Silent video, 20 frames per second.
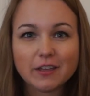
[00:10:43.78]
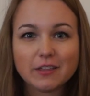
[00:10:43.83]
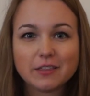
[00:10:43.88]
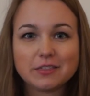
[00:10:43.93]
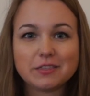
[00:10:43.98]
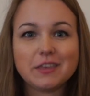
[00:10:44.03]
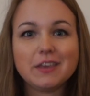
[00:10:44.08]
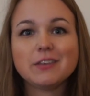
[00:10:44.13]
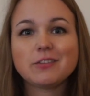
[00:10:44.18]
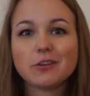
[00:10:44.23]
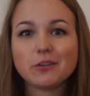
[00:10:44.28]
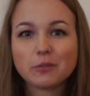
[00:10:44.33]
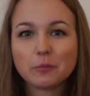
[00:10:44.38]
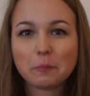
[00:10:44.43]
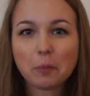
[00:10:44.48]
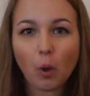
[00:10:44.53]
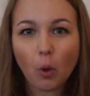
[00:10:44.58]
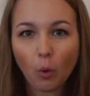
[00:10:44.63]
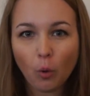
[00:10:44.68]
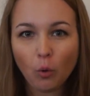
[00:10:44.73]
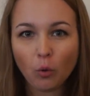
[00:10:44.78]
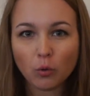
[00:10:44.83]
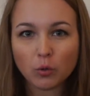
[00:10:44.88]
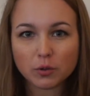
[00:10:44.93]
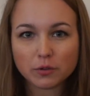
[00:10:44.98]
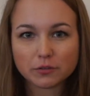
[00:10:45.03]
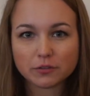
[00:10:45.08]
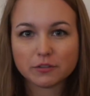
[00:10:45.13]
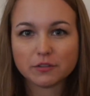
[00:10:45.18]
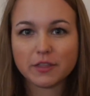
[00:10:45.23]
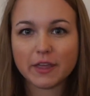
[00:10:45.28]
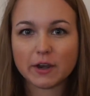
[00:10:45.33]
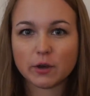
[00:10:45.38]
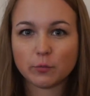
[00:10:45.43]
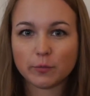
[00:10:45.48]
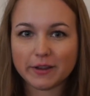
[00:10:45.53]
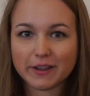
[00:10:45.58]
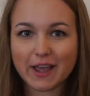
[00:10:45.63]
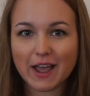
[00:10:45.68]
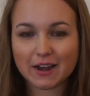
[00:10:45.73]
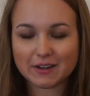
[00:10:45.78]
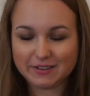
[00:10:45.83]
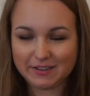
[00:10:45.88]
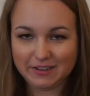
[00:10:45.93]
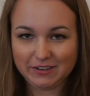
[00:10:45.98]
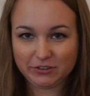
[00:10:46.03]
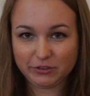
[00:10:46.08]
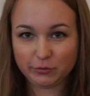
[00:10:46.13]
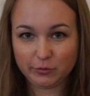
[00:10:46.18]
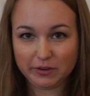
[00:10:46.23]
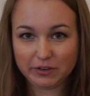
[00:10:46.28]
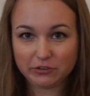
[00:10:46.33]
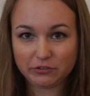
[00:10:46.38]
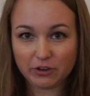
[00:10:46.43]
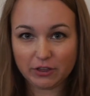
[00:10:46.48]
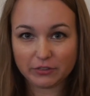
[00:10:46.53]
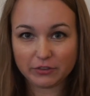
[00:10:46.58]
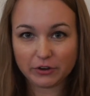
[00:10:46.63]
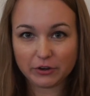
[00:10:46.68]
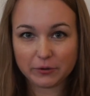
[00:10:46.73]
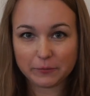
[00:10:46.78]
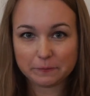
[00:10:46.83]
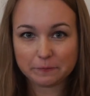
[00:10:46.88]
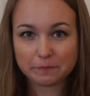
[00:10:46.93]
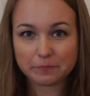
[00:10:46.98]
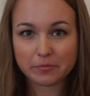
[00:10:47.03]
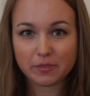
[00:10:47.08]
These are the poles that are reacting to each other.